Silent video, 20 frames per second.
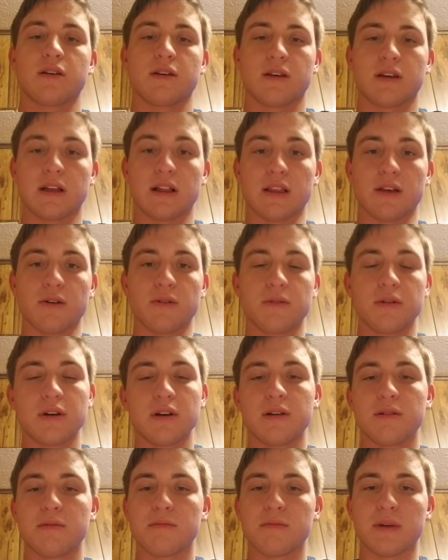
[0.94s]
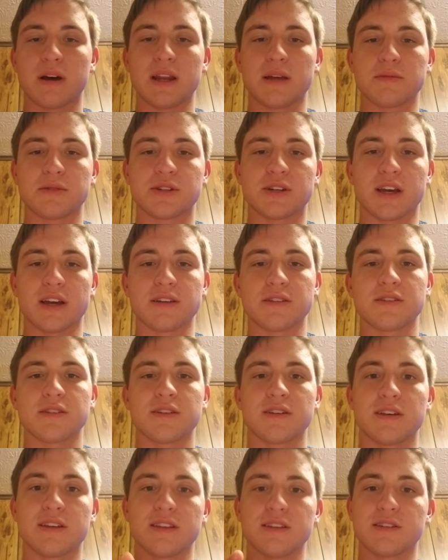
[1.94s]
Hello, my name's Chase,
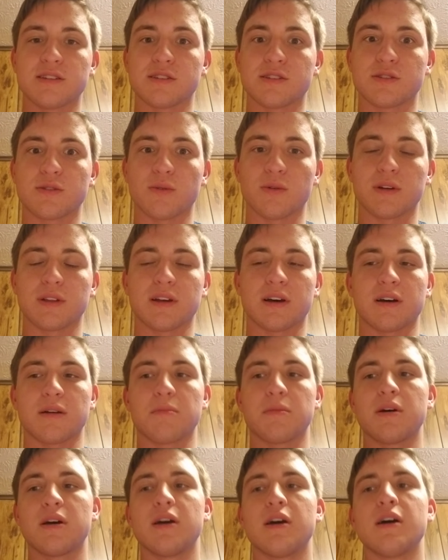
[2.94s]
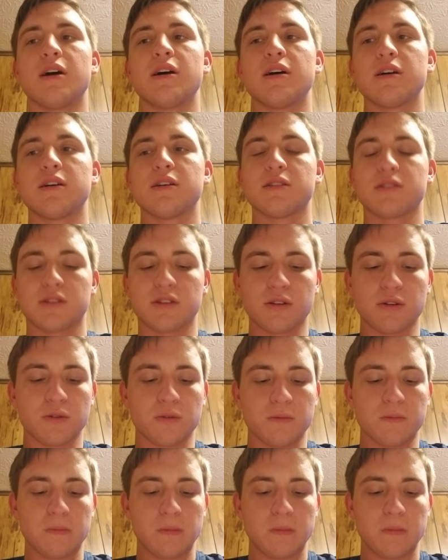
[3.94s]
and this is story time. So,